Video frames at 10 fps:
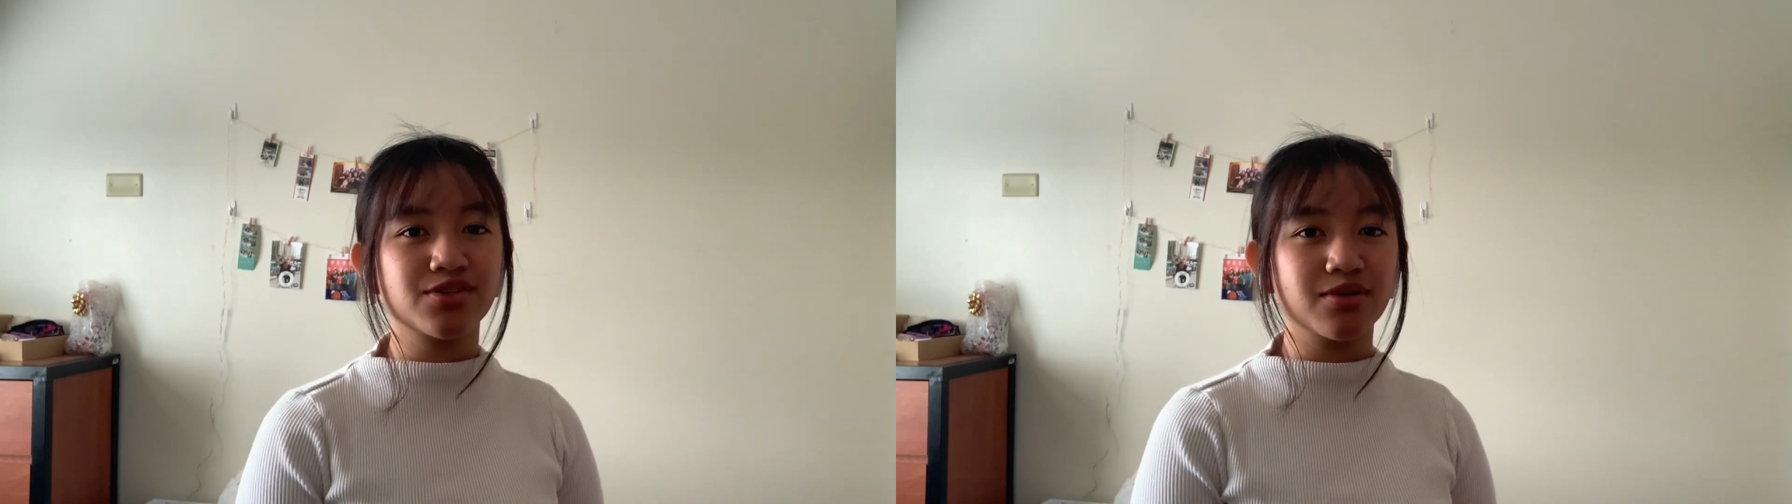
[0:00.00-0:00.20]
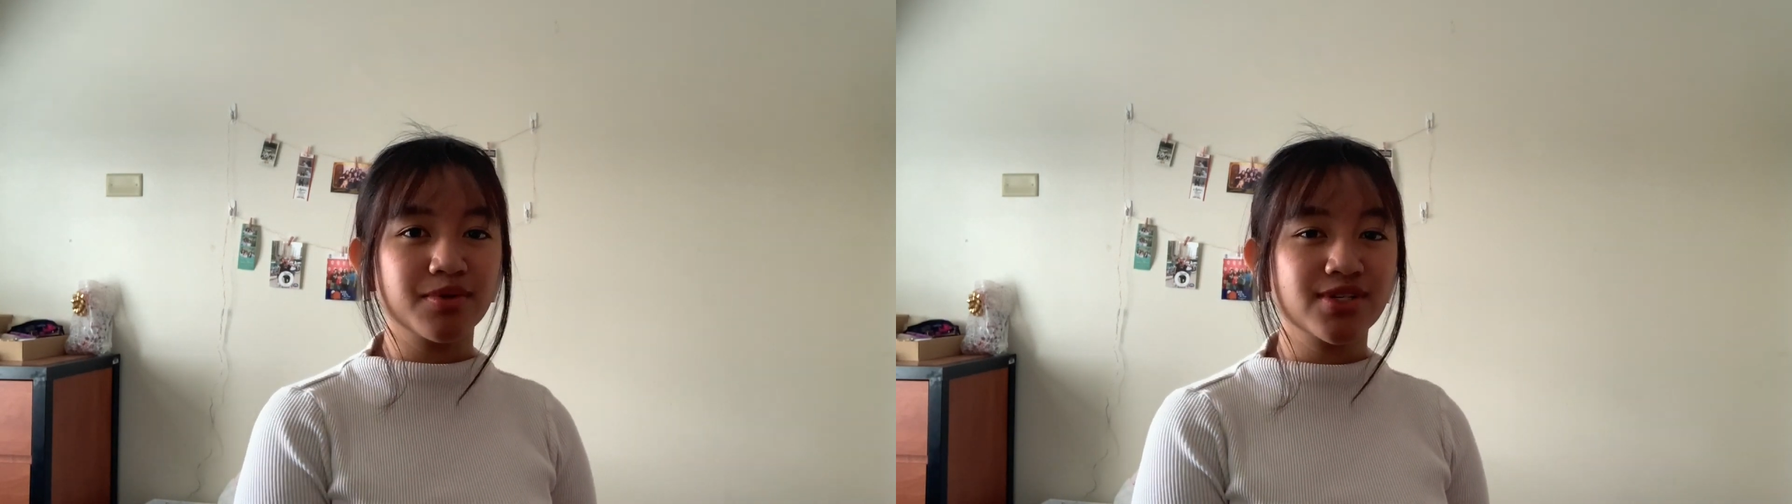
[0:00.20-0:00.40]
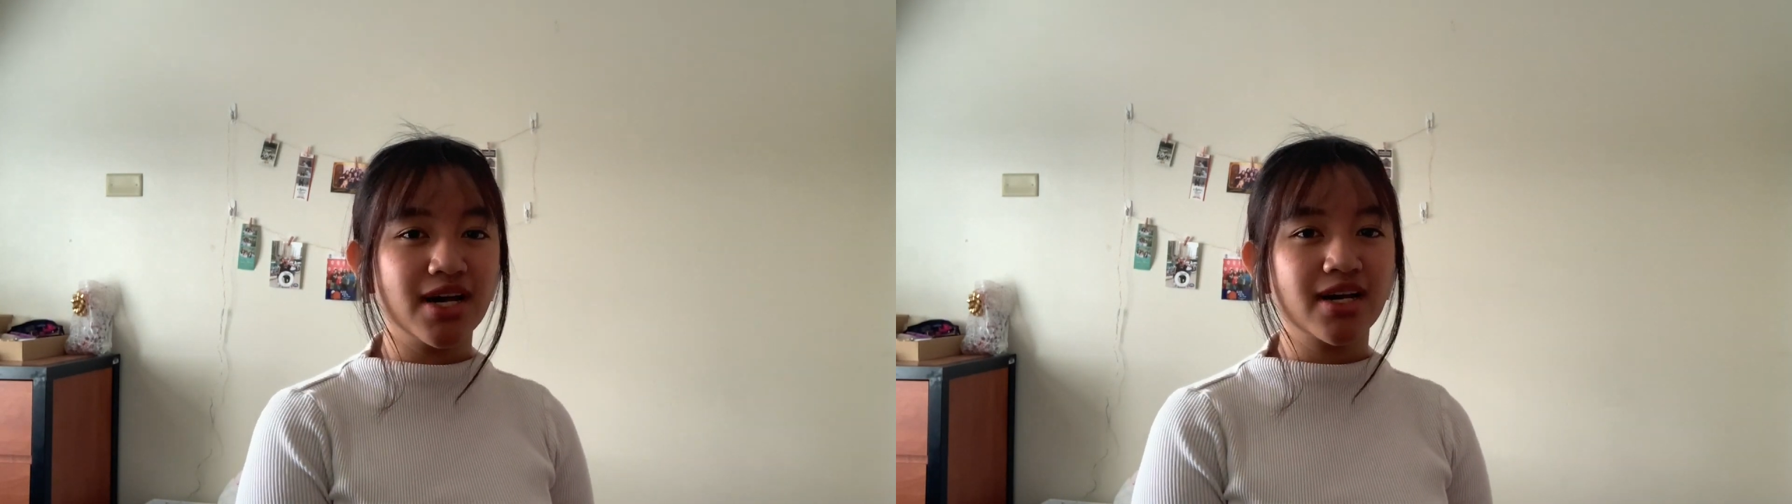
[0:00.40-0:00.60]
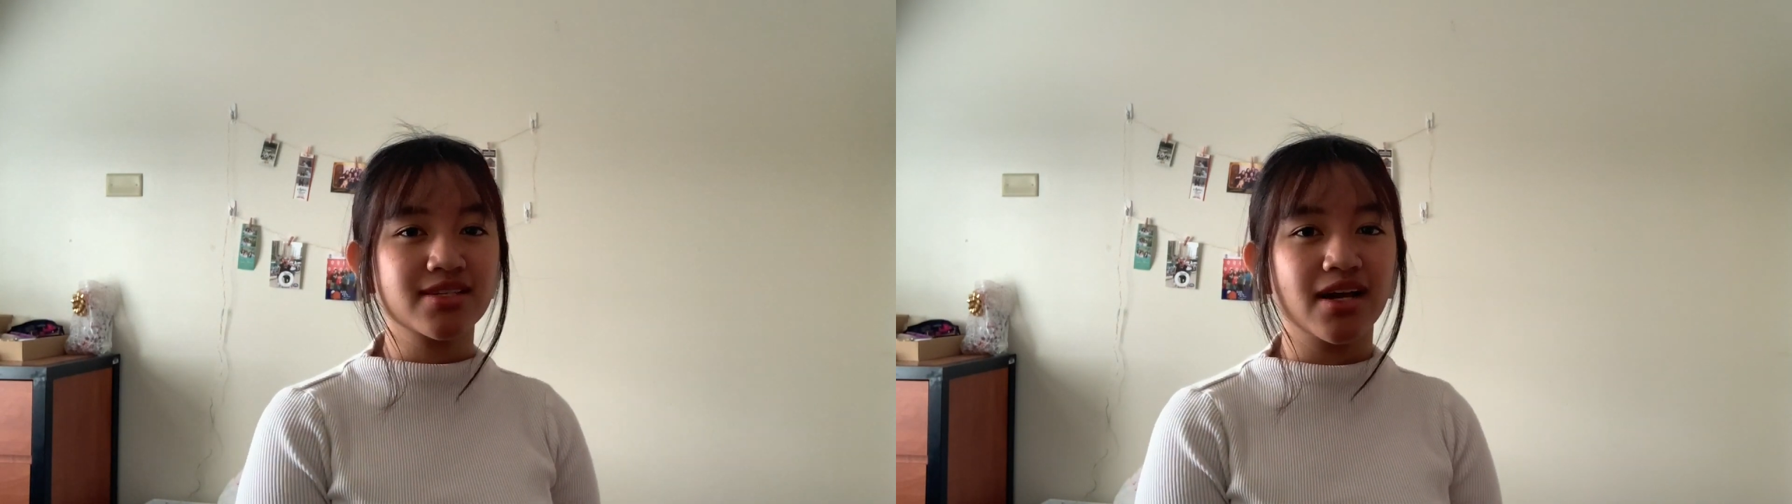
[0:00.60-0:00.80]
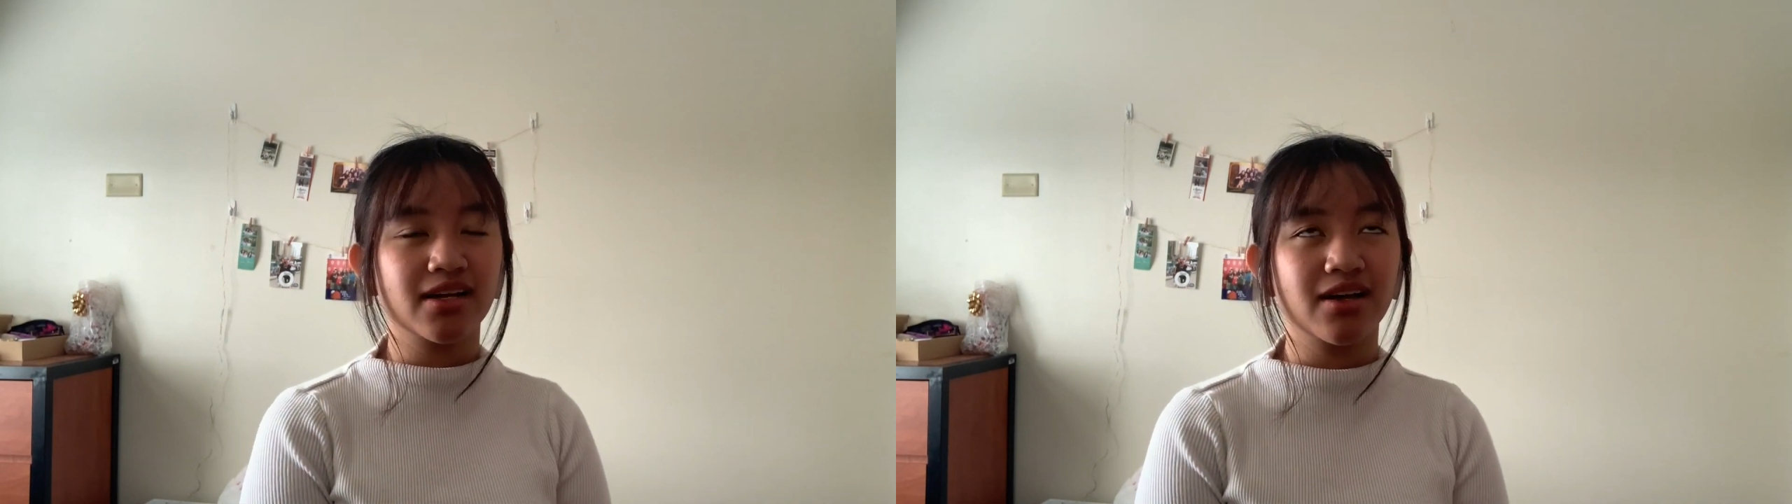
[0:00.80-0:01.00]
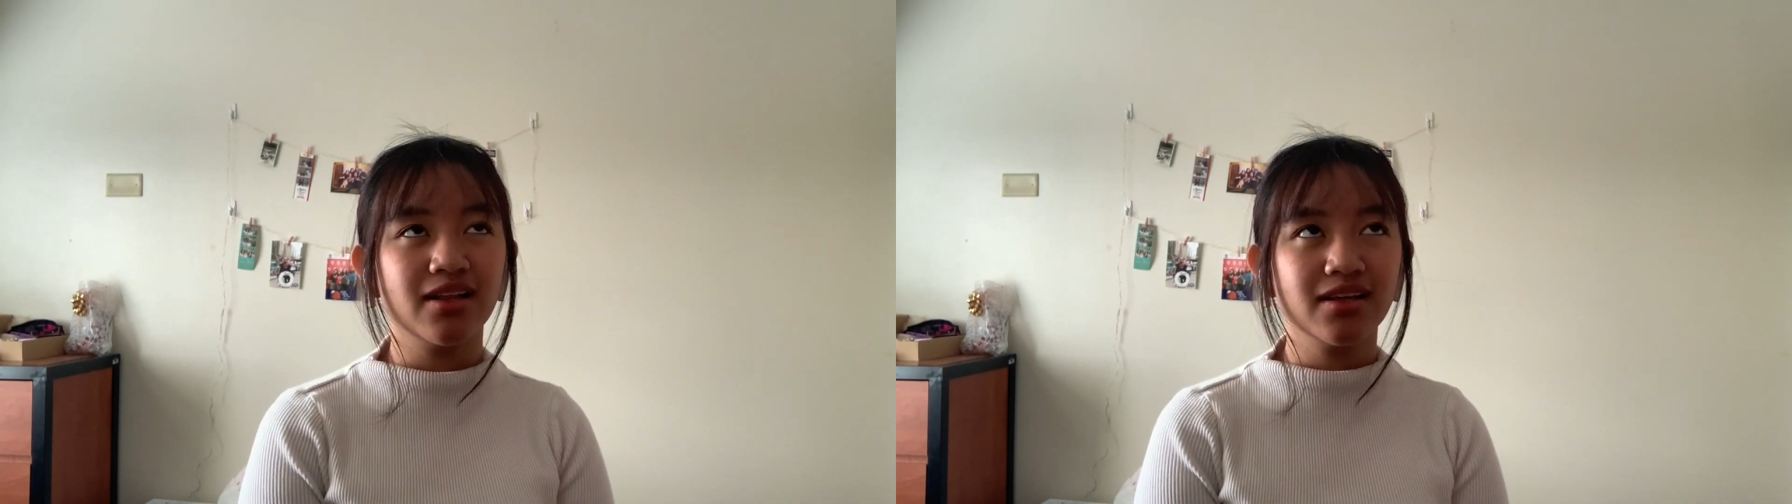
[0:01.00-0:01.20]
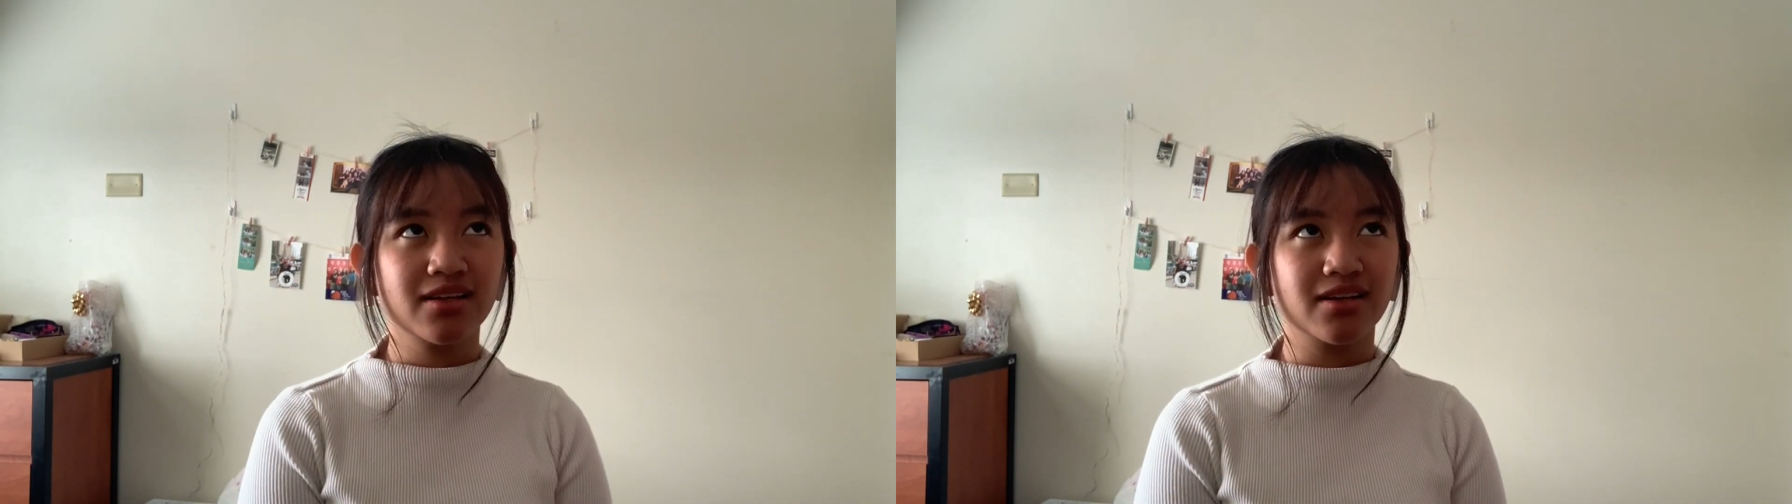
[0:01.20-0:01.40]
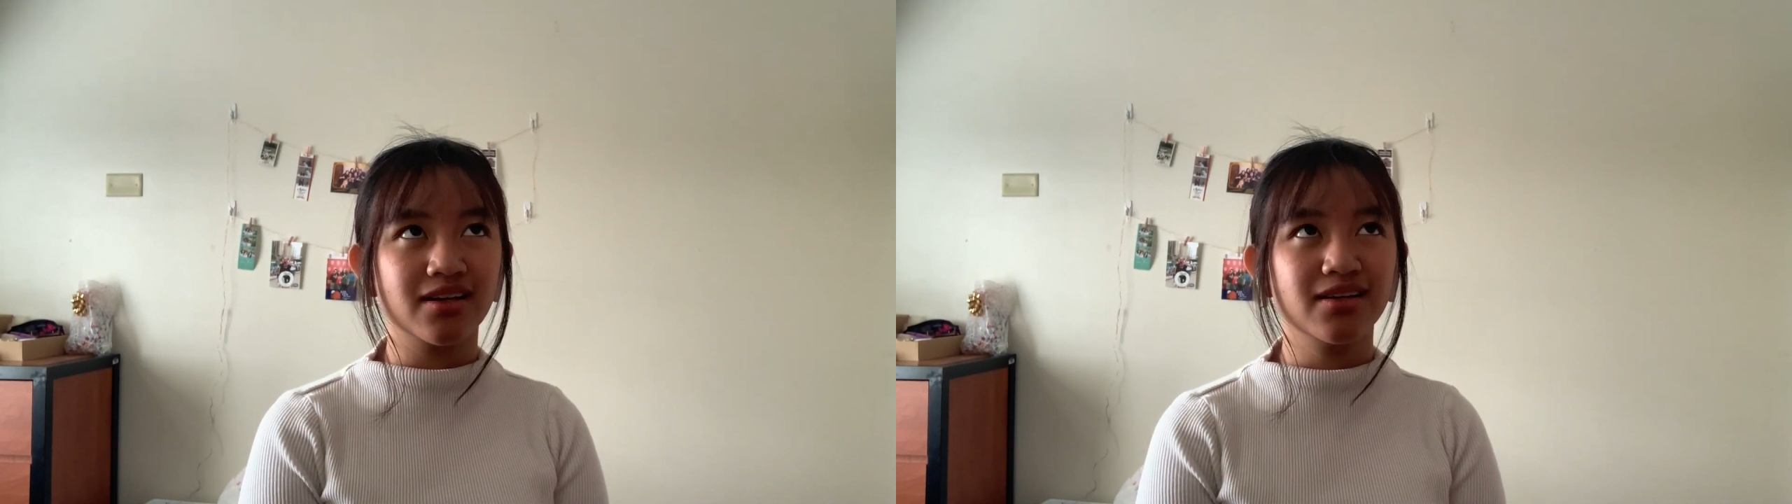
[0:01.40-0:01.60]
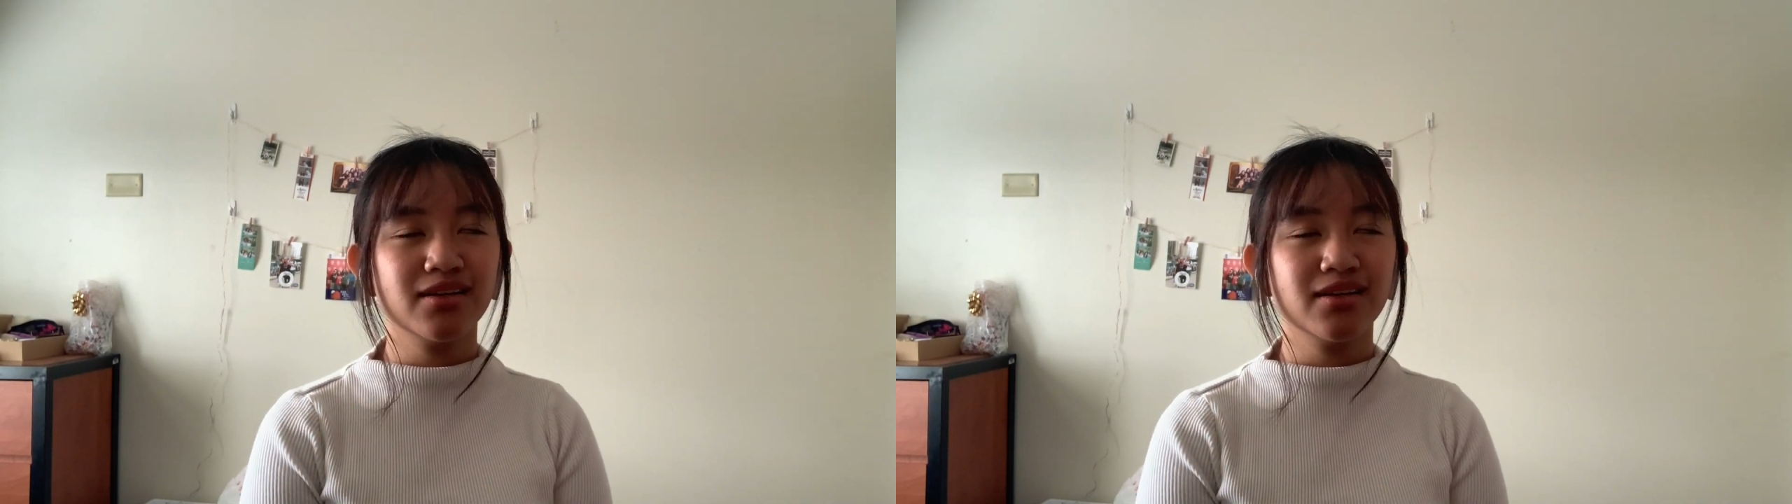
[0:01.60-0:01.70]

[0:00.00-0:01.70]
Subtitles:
TurboTax, I got, like, a